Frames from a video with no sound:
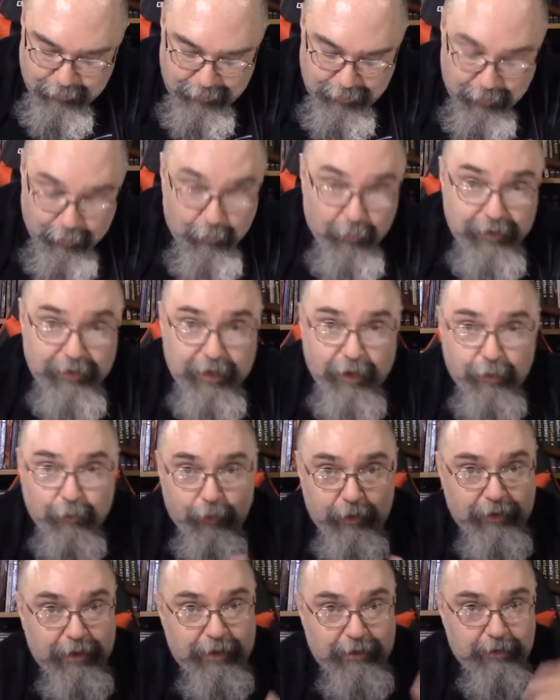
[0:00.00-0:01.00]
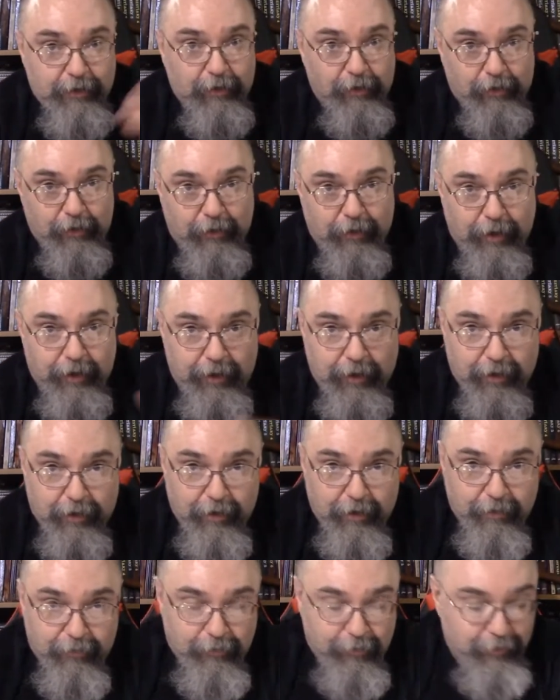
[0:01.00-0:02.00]
You know what that's going to look like in
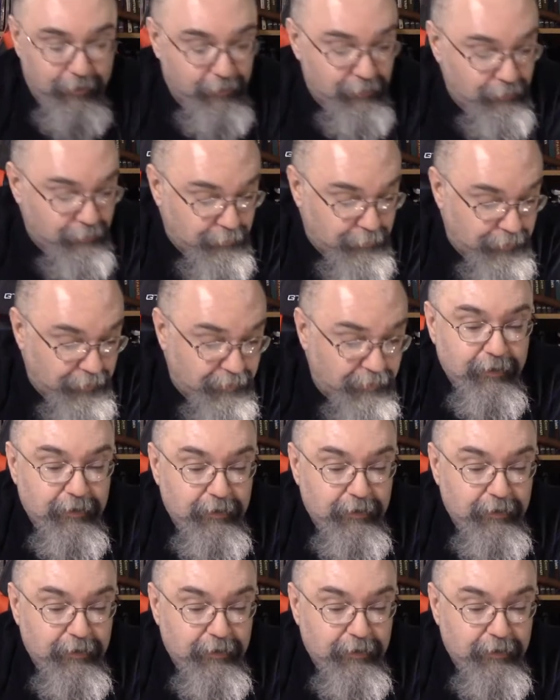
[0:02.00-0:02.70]
100 years from now.